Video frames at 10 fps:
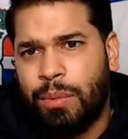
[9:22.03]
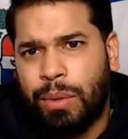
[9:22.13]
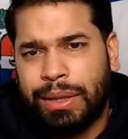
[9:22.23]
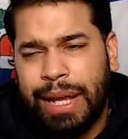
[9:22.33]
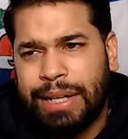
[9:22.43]

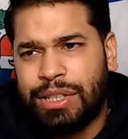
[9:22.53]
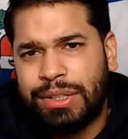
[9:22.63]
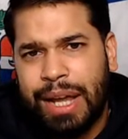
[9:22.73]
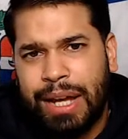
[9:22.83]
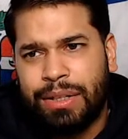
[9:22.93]
What they
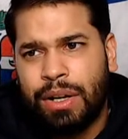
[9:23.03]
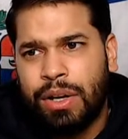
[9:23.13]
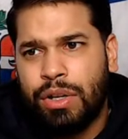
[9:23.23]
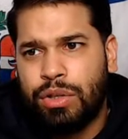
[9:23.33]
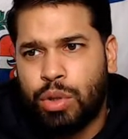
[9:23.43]
just had
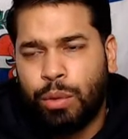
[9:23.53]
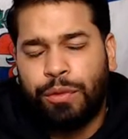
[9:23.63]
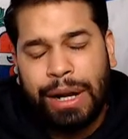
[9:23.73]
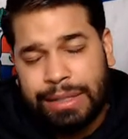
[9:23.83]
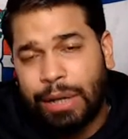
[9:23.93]
two fights.